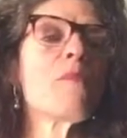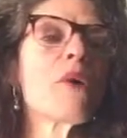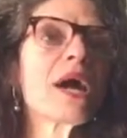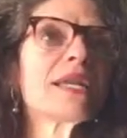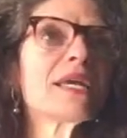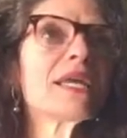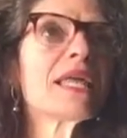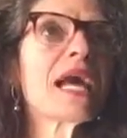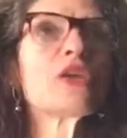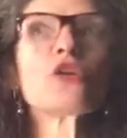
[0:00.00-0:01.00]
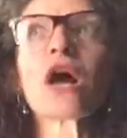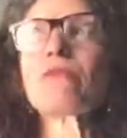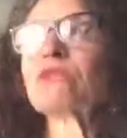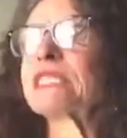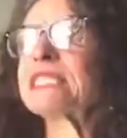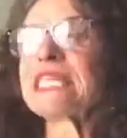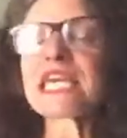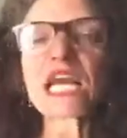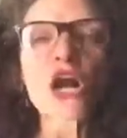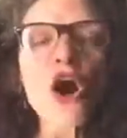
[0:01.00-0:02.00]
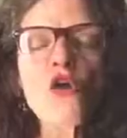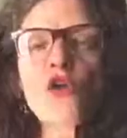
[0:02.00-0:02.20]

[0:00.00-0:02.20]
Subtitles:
But I'm seeing